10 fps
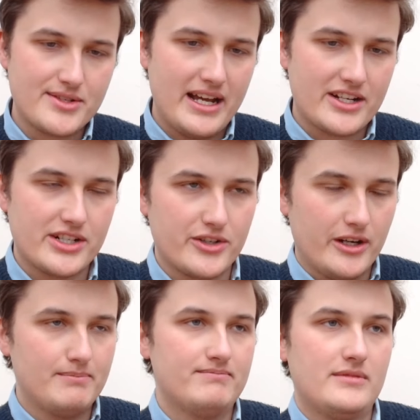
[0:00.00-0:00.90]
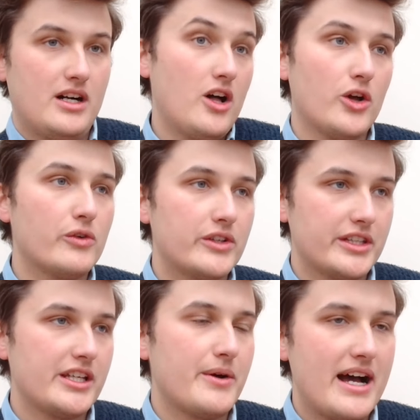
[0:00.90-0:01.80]
so I actually grew up all over
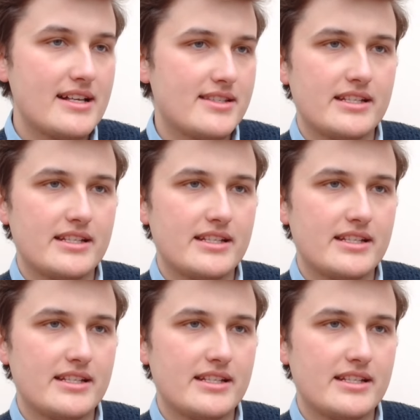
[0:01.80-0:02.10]
the U.S.